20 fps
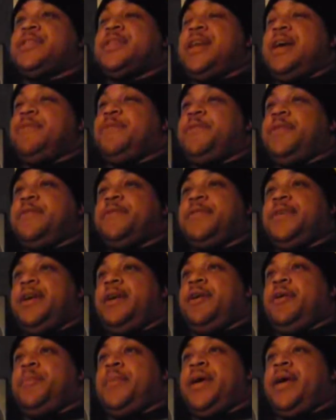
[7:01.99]
to that 5th
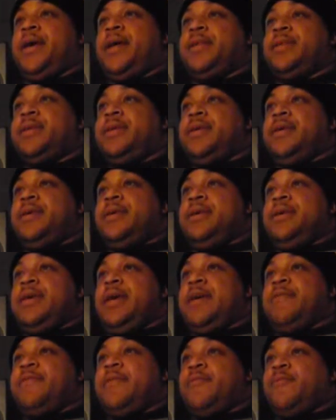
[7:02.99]
year, man,
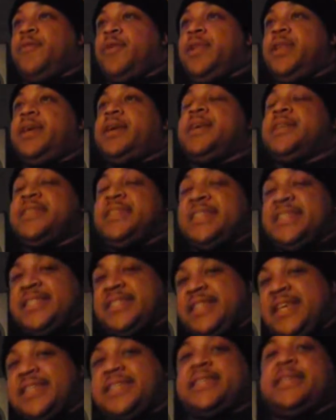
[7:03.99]
if I'm really
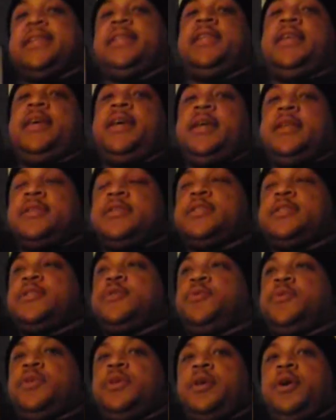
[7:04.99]
consistently in the
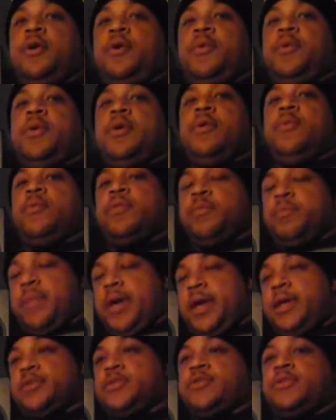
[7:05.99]
studio with
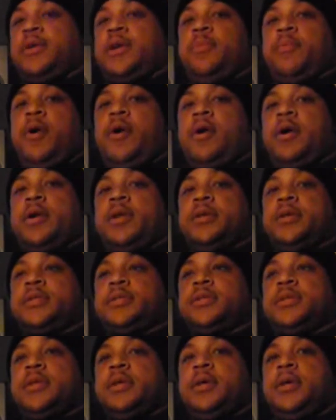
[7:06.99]
mainstream
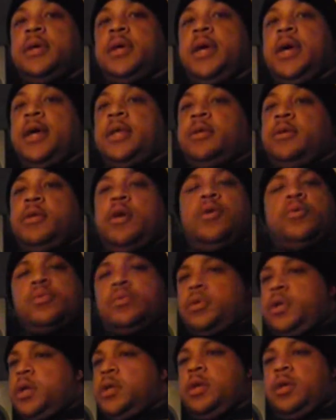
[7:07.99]
artists and
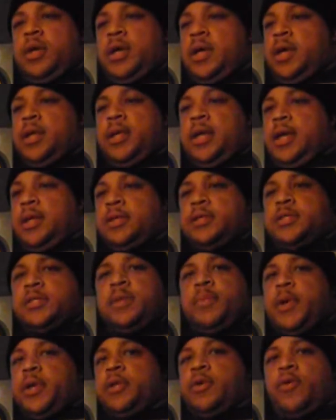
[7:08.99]
and
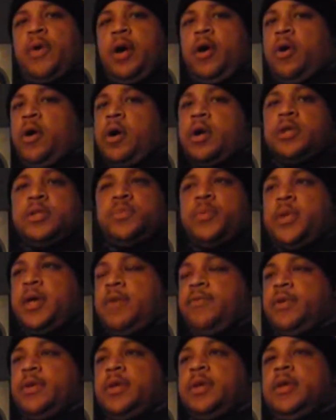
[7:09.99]
some underground artists,
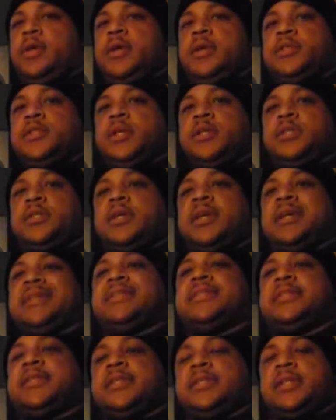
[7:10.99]
whatever, just
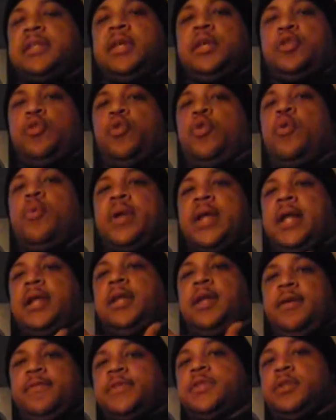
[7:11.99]
consistently doing what I
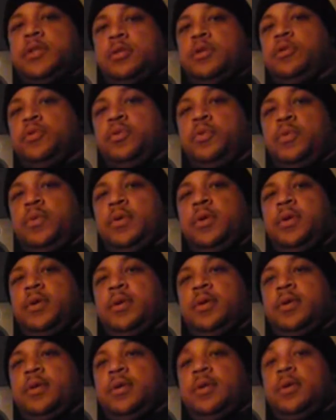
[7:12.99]
love to do,
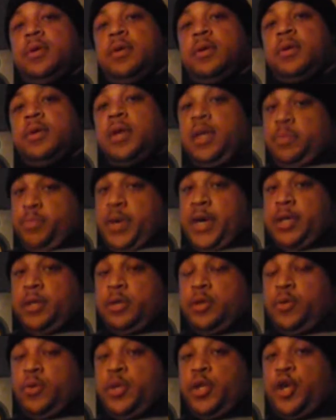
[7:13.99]
getting paid to
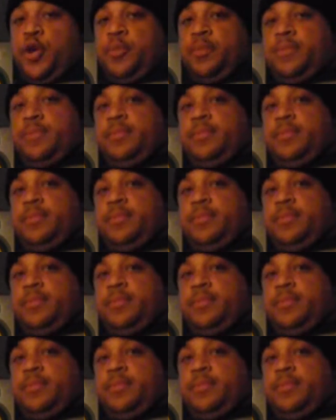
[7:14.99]
do it though.